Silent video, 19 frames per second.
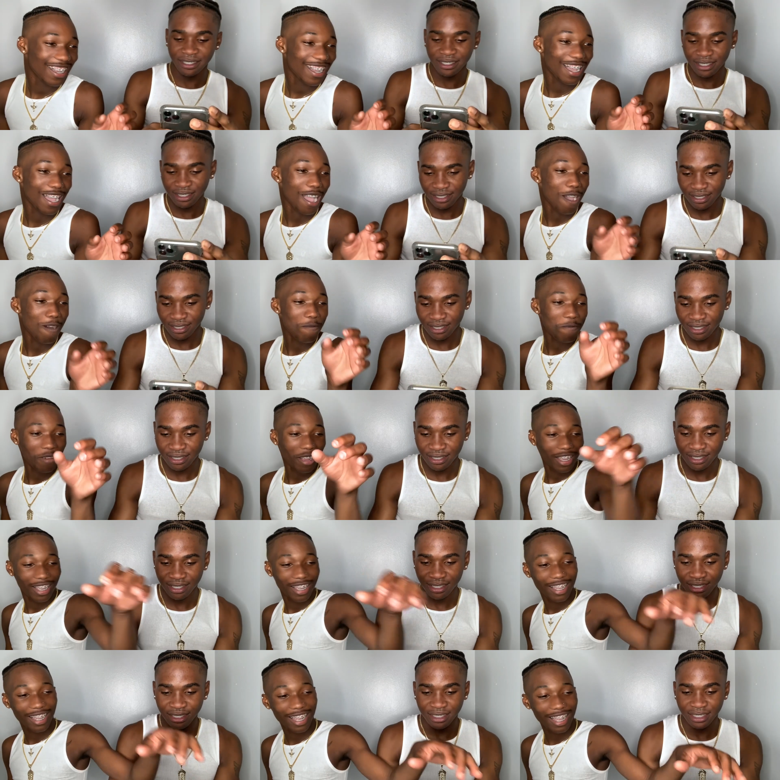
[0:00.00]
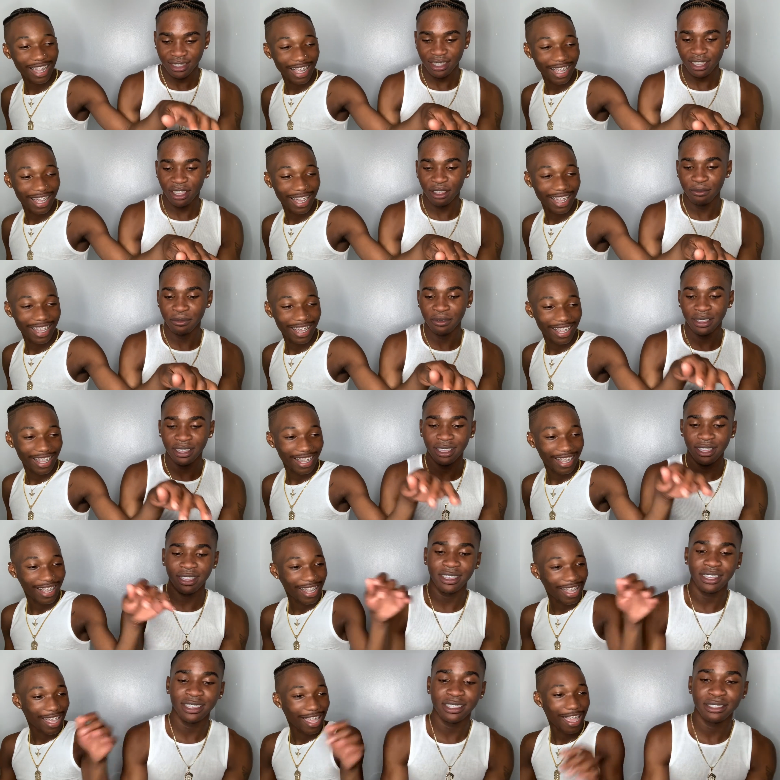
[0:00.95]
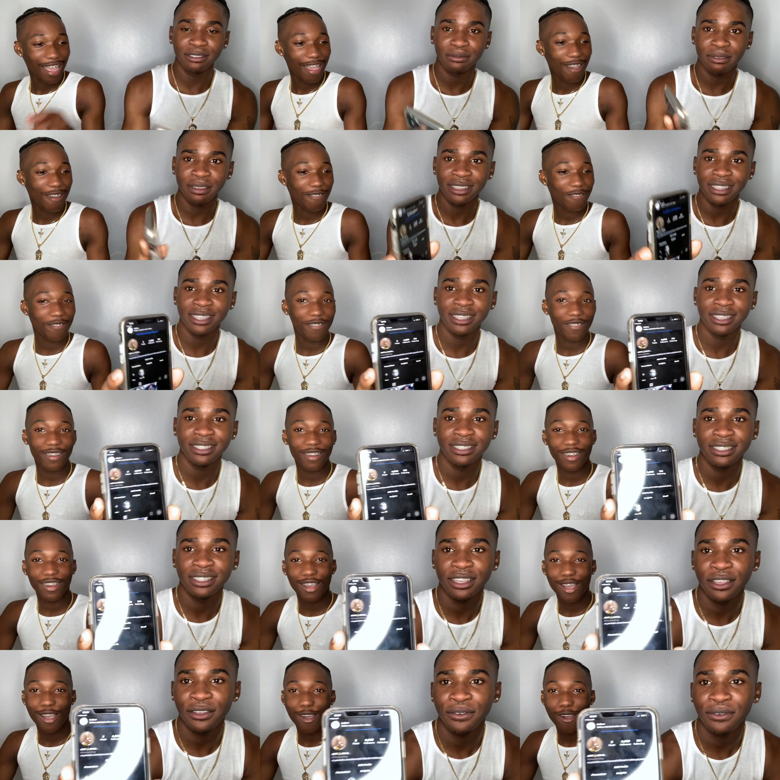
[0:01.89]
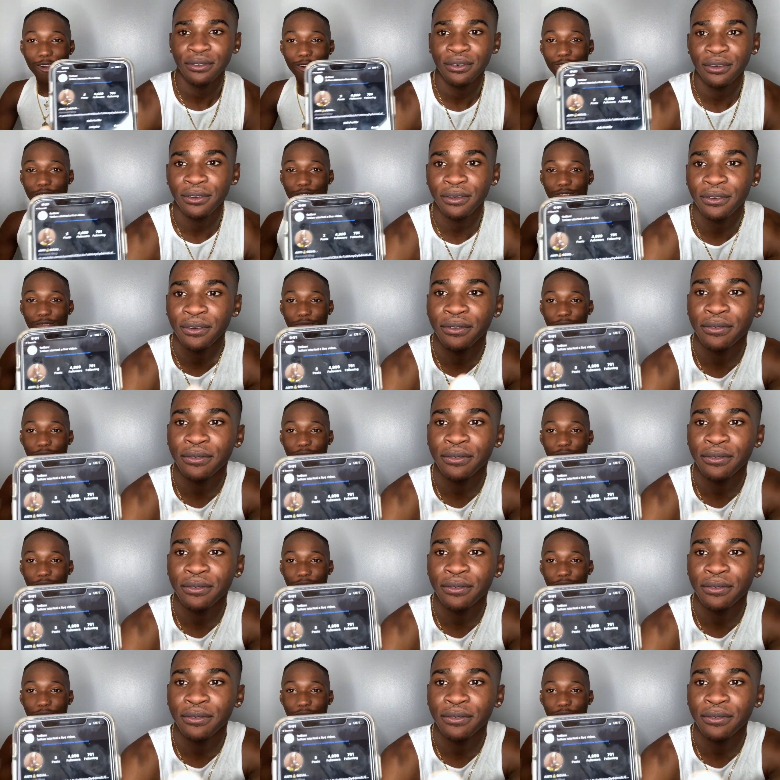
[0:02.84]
Speaker 1: Oh my god. My man is F O.